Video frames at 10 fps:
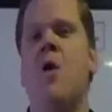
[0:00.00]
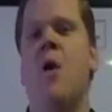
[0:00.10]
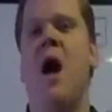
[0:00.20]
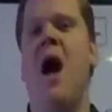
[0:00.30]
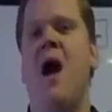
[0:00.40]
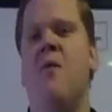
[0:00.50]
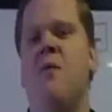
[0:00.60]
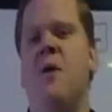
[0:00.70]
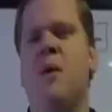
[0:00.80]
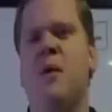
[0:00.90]
Well,
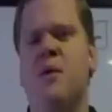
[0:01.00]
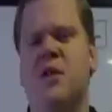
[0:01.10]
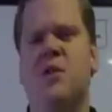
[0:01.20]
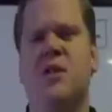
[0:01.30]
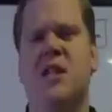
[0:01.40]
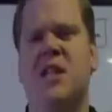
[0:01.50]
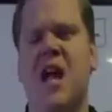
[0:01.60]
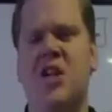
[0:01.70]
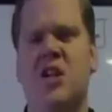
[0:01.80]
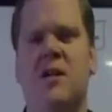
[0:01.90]
there was a
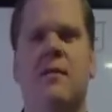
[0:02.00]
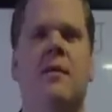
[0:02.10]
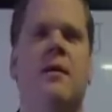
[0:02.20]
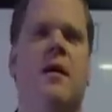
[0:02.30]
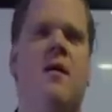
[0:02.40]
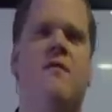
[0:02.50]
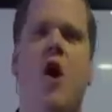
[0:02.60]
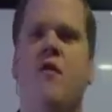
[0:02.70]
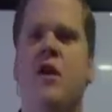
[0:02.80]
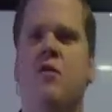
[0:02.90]
discussion
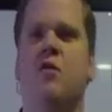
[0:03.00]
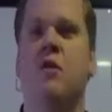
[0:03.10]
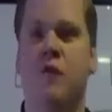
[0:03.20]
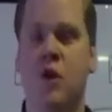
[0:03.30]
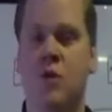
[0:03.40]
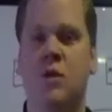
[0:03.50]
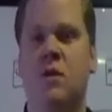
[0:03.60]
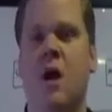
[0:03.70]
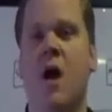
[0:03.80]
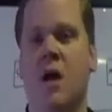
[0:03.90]
involving
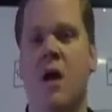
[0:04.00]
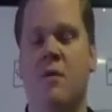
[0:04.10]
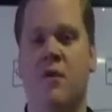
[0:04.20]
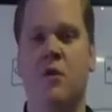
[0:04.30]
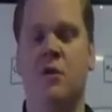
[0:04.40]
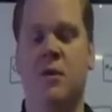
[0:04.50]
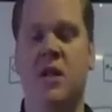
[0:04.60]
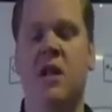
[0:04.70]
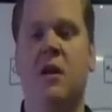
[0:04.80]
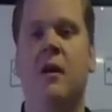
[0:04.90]
reviews, and online reviews in
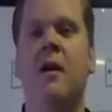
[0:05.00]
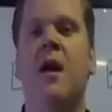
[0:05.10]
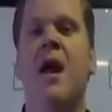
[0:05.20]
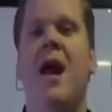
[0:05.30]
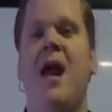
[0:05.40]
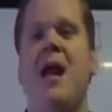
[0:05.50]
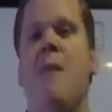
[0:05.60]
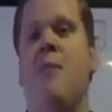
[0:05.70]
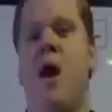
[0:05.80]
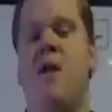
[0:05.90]
particular, and
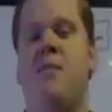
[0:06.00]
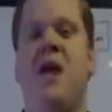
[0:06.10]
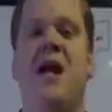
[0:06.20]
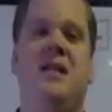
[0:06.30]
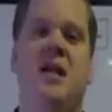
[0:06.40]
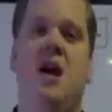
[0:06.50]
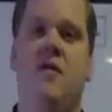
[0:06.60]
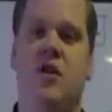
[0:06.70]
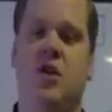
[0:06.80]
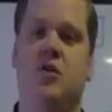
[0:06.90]
I brought up the idea
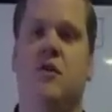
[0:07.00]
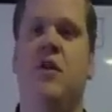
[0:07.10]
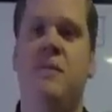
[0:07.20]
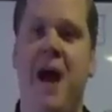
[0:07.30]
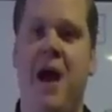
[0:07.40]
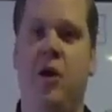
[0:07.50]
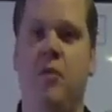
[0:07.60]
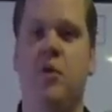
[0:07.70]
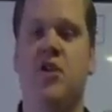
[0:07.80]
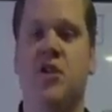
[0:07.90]
of the social feedback
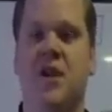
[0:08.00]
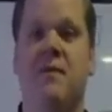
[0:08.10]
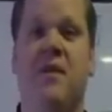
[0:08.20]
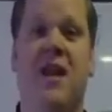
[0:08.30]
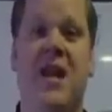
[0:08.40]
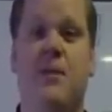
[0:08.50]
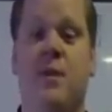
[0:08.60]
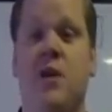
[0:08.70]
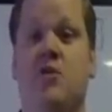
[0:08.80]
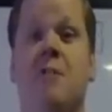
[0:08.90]
loop, which is something that I
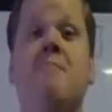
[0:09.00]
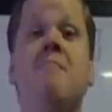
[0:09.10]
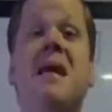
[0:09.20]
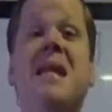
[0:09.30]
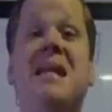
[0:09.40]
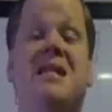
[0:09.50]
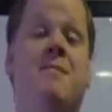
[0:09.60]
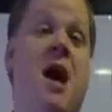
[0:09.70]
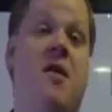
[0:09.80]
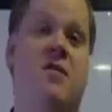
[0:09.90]
spend a tremendous
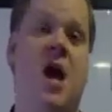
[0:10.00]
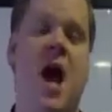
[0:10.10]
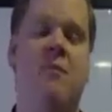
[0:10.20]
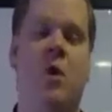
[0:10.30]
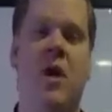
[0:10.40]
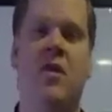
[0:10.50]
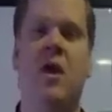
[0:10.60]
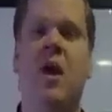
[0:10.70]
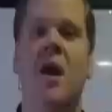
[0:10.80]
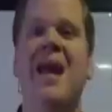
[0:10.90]
amount of time
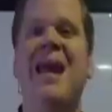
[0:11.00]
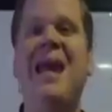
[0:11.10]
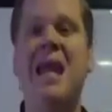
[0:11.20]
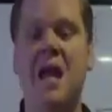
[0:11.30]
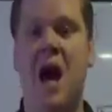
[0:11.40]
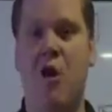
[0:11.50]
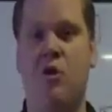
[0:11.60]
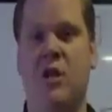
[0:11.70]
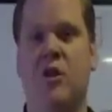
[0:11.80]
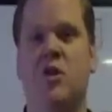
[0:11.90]
with in
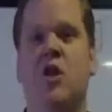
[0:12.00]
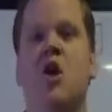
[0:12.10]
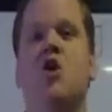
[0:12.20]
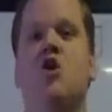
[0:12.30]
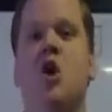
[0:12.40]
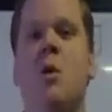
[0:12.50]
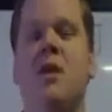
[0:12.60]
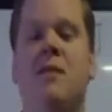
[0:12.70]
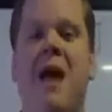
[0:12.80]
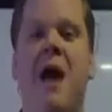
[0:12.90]
auto dealers,
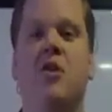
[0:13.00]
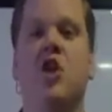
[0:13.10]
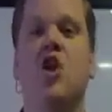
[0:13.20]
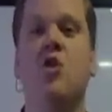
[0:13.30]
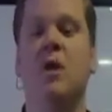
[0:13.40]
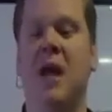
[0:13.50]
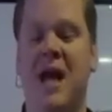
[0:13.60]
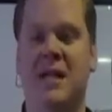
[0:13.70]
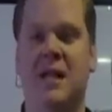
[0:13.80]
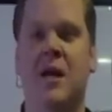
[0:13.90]
showing them how to
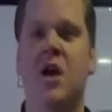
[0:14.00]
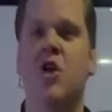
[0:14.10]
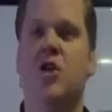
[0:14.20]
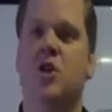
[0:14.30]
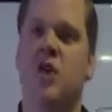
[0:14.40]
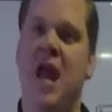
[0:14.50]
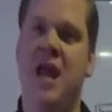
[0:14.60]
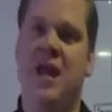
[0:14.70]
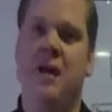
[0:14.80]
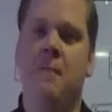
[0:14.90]
utilize it to
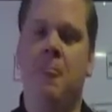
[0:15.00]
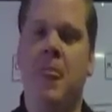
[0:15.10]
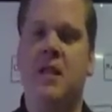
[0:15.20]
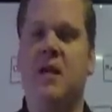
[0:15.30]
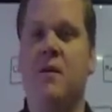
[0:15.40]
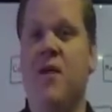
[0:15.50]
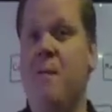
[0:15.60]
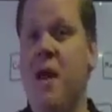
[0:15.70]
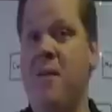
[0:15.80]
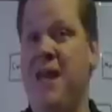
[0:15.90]
take something
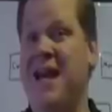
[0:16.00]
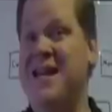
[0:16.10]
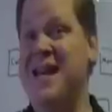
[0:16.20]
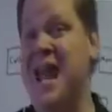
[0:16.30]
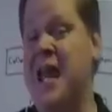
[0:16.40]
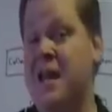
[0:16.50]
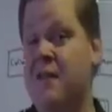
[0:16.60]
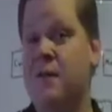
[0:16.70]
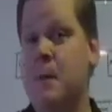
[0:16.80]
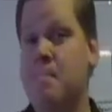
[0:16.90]
that may be a
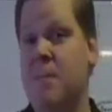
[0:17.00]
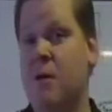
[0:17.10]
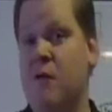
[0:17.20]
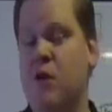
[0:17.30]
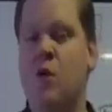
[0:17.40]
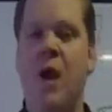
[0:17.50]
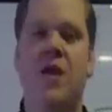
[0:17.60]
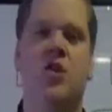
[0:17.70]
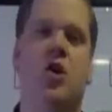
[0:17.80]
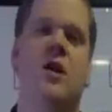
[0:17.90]
negative review
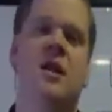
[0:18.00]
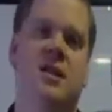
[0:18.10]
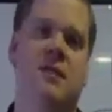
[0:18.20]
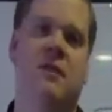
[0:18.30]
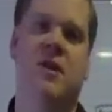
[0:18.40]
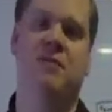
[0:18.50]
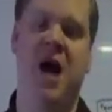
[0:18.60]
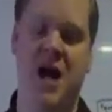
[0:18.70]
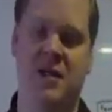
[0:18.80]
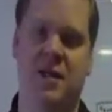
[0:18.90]
and turn it into something that's
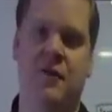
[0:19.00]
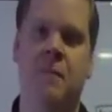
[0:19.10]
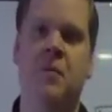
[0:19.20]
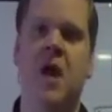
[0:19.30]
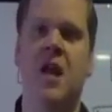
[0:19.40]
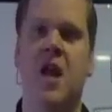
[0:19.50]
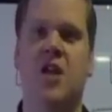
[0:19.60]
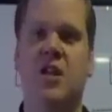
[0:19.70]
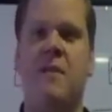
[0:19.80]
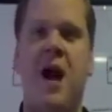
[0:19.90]
positive. Now
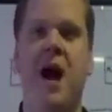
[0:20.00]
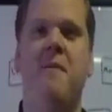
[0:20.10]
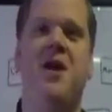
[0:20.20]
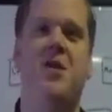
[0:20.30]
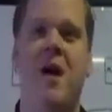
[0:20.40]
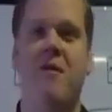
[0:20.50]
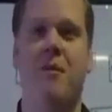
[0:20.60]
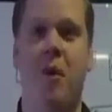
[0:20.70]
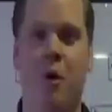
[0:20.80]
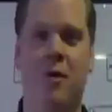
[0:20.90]
you can see behind me I do have
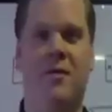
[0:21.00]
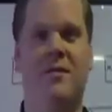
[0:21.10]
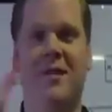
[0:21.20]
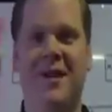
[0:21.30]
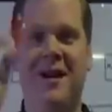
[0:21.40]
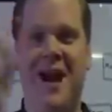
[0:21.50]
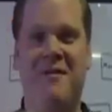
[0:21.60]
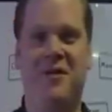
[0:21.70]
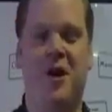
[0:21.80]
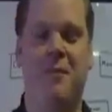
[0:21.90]
a board, and I
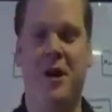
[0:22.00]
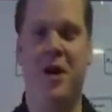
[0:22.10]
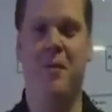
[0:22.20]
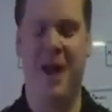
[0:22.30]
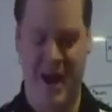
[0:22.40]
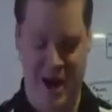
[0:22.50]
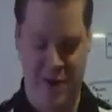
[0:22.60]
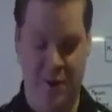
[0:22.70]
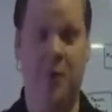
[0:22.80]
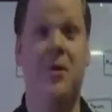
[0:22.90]
have a Sharpie here in my
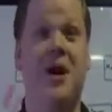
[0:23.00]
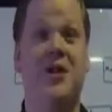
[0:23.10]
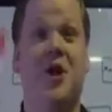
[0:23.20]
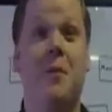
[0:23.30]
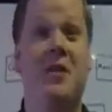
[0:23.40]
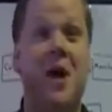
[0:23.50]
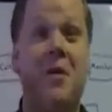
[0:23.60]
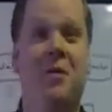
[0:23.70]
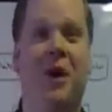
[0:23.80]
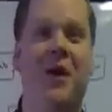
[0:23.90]
hand, or not a Sharpie,
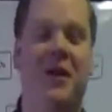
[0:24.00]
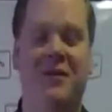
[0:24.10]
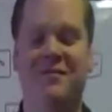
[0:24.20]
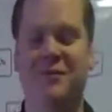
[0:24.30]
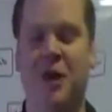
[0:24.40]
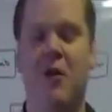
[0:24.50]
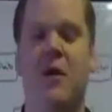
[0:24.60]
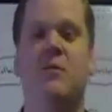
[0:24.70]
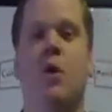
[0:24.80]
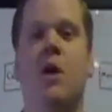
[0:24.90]
that wouldn't work on the Ferrari
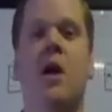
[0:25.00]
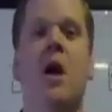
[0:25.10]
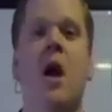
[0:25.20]
race board.